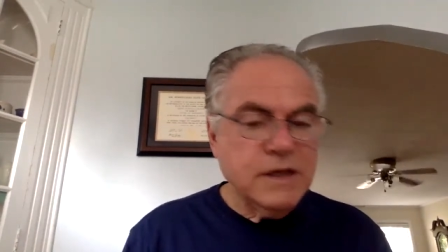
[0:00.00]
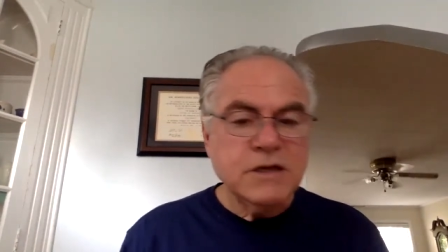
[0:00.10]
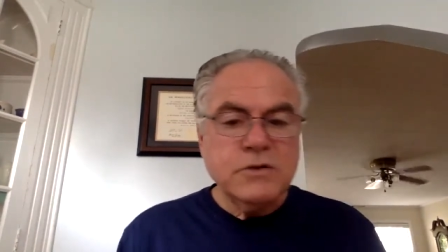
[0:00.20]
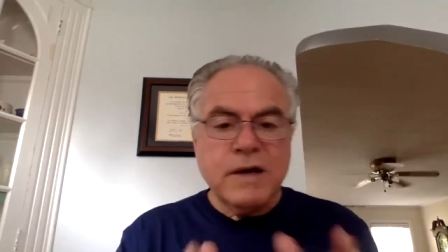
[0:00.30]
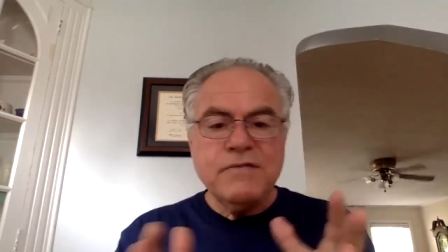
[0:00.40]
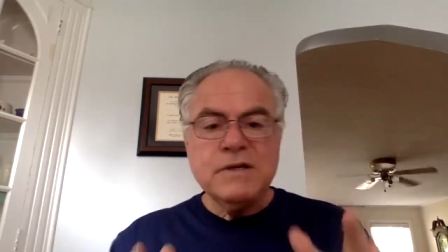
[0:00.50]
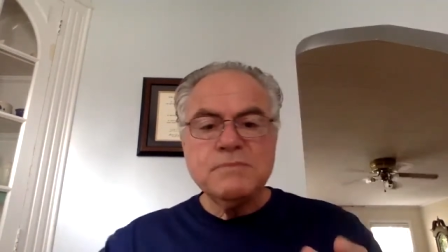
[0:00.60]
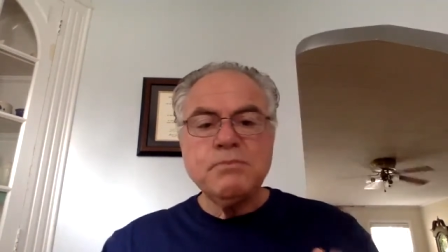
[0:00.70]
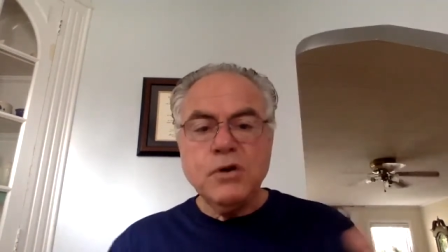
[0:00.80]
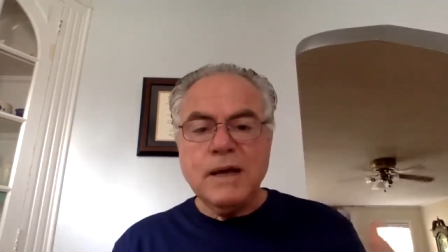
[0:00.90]
So we have these
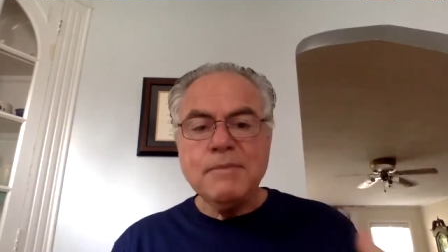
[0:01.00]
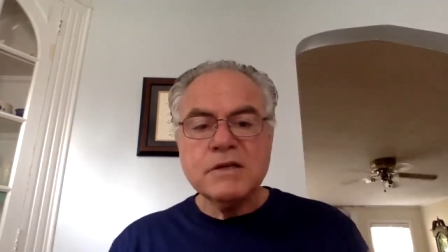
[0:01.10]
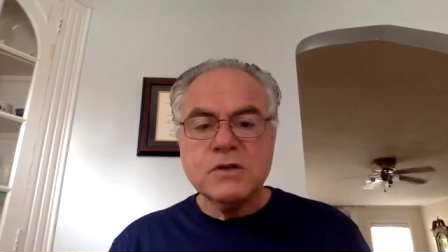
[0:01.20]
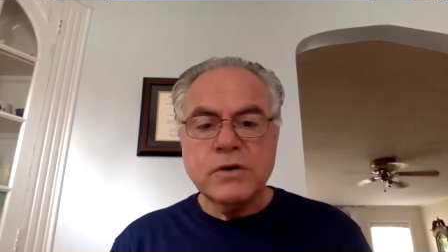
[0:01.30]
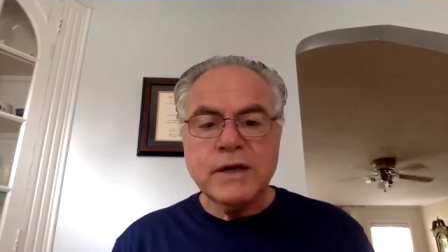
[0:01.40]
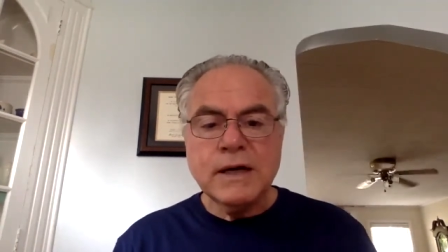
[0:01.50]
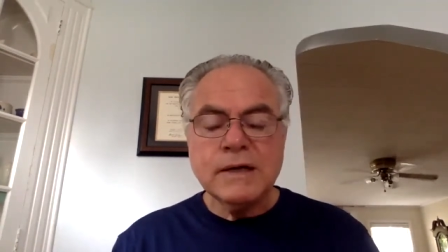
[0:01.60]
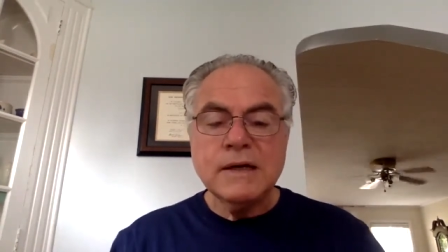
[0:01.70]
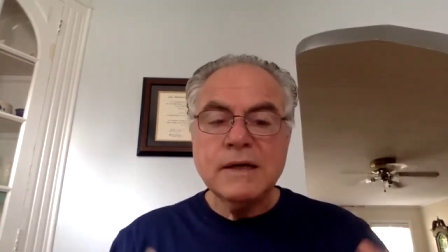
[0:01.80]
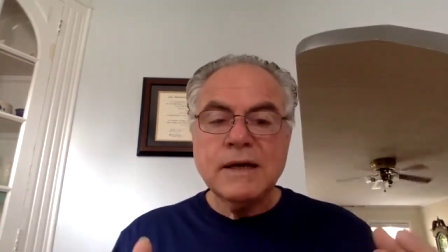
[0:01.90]
polemics going
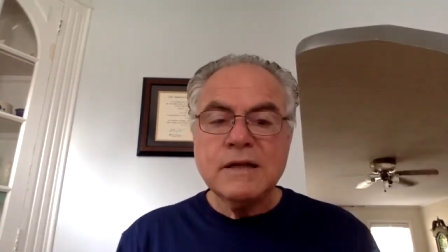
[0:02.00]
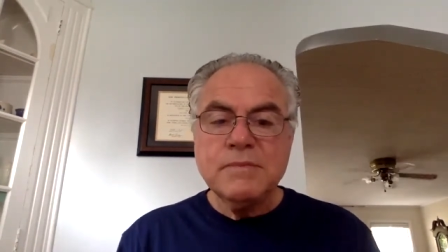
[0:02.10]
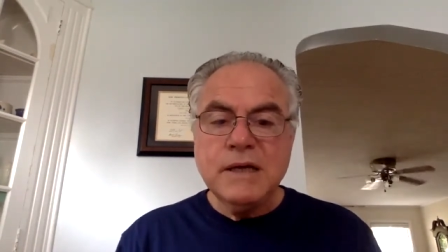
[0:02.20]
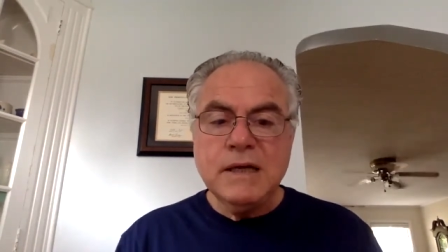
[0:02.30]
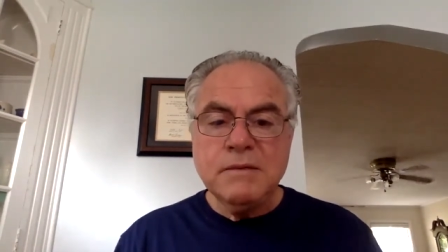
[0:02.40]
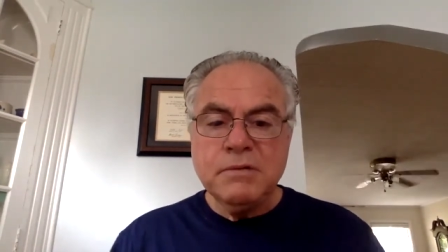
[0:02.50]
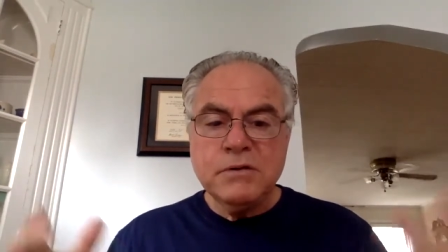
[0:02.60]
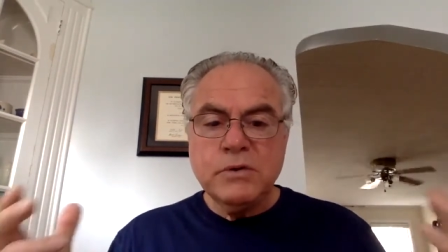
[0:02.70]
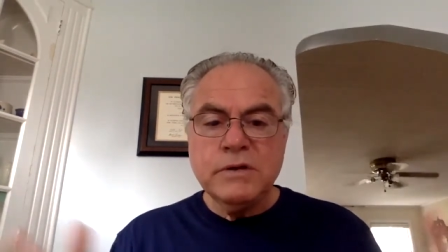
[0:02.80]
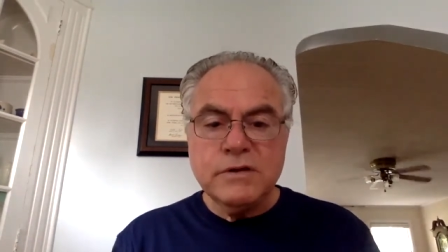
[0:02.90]
on at the beginning
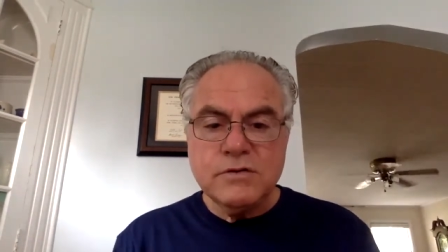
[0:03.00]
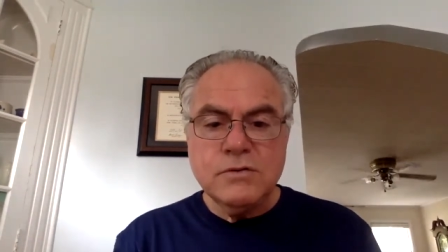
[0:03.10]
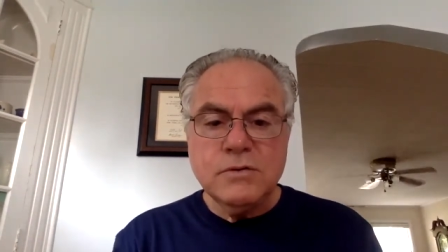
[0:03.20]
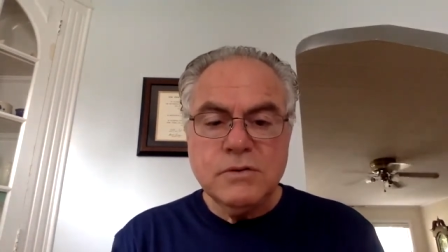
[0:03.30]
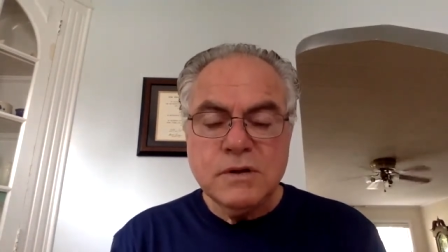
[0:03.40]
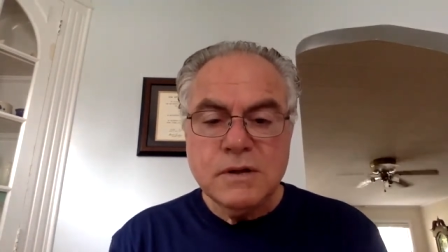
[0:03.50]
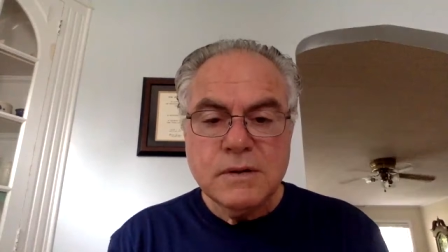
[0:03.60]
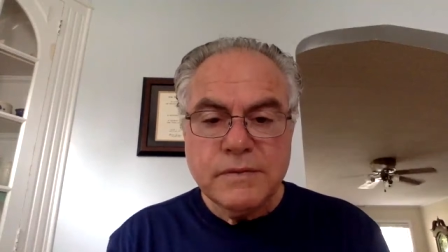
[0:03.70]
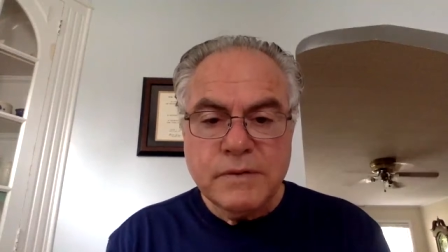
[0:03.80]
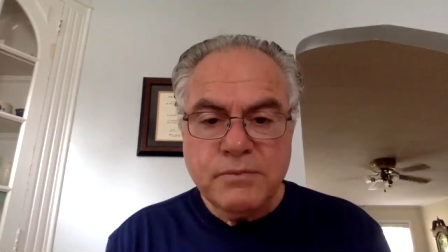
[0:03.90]
between these two
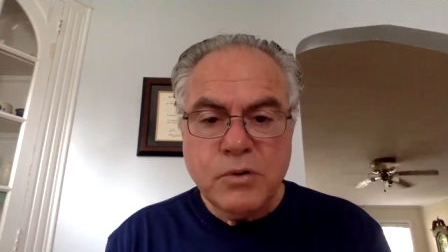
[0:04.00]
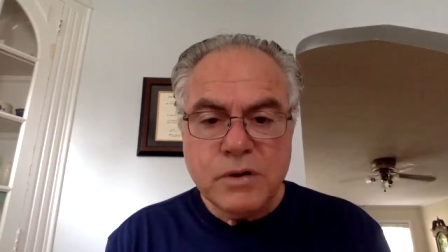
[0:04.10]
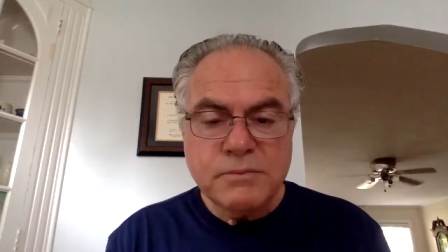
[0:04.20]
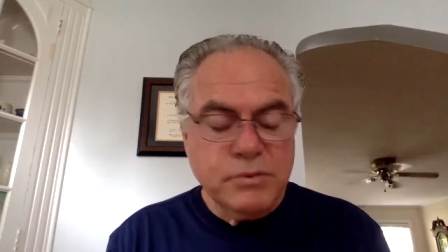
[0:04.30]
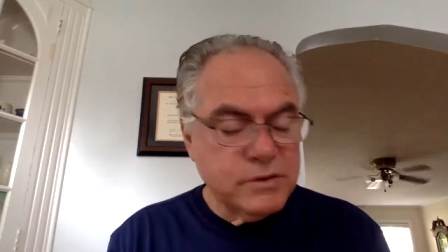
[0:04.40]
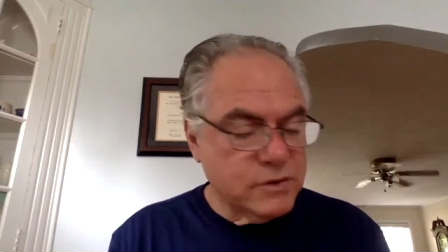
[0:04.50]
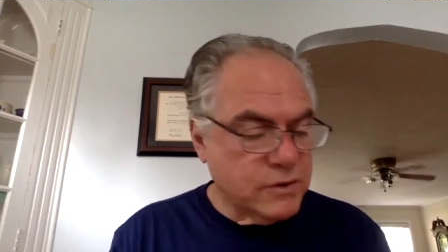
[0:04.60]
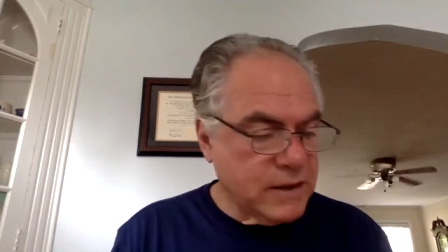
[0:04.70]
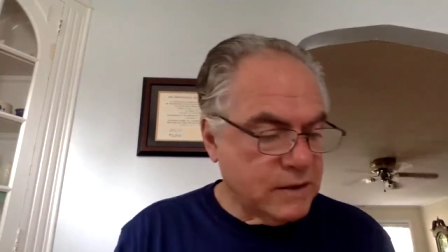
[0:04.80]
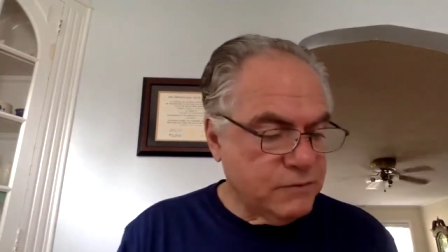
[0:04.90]
important pre
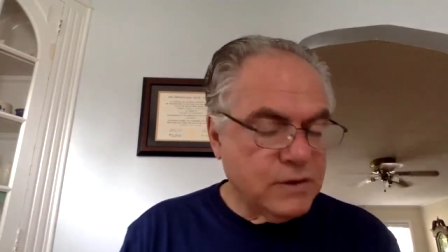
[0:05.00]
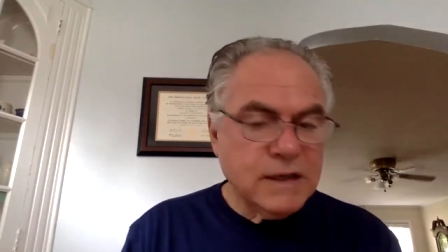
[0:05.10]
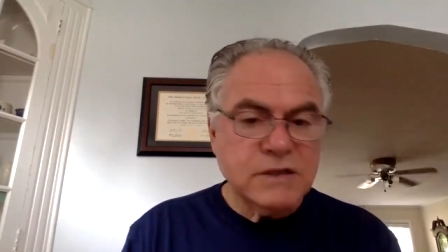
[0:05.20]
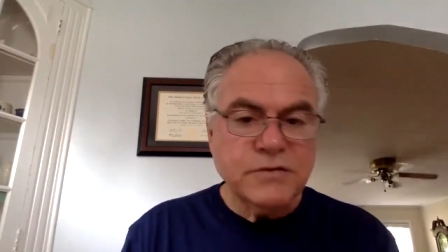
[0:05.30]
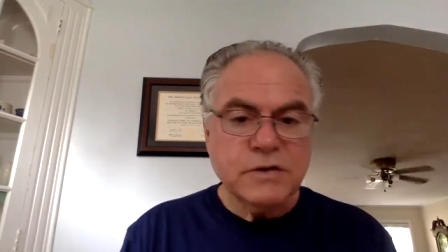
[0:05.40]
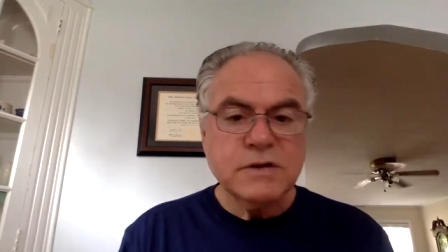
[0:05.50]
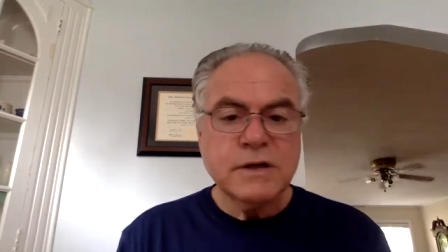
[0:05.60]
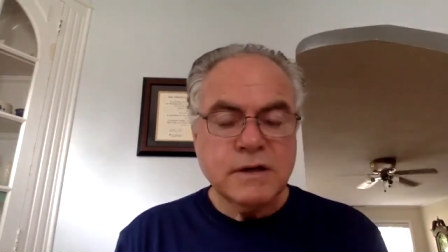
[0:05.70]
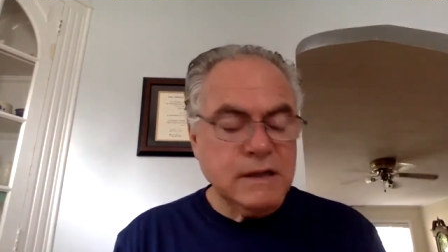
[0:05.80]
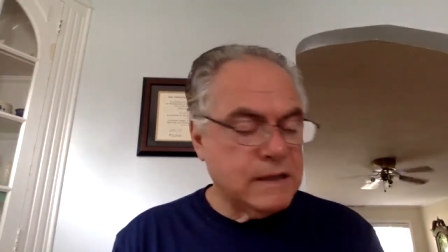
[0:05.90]
Socratic philosophers,
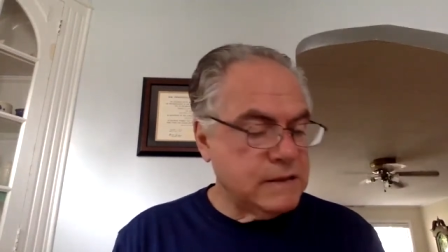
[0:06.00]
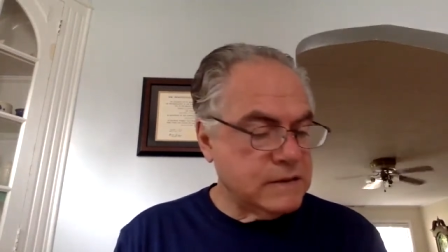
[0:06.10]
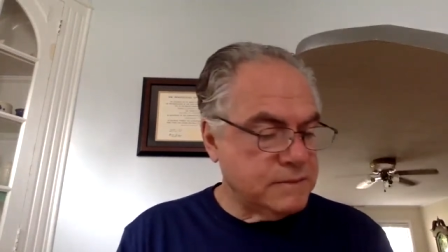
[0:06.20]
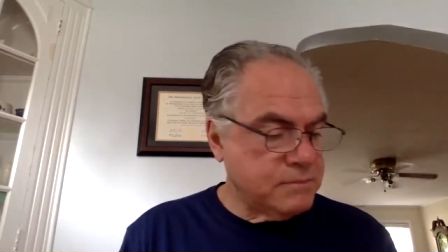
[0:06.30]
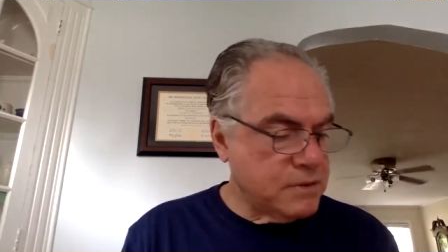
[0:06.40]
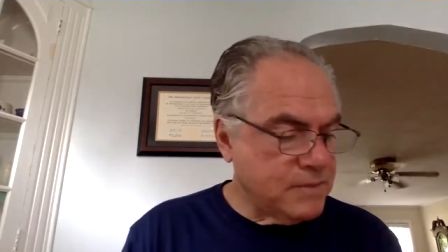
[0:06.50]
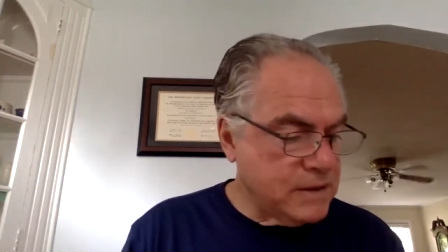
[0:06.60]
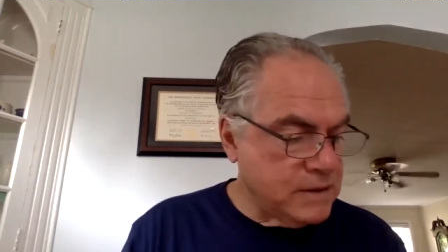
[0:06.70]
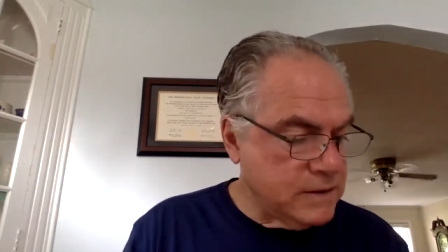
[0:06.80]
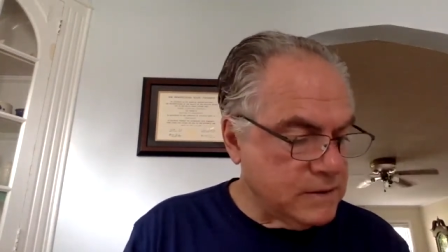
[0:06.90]
Heraclitus and
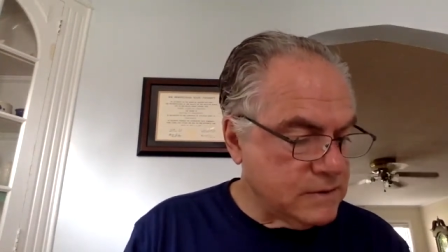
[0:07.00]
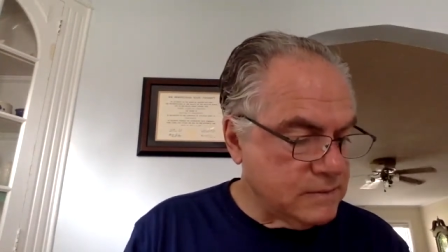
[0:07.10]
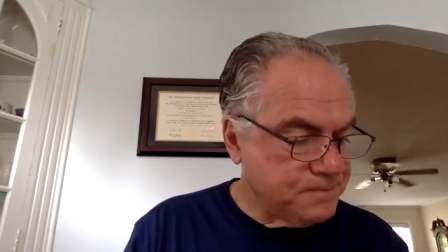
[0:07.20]
Parmenides.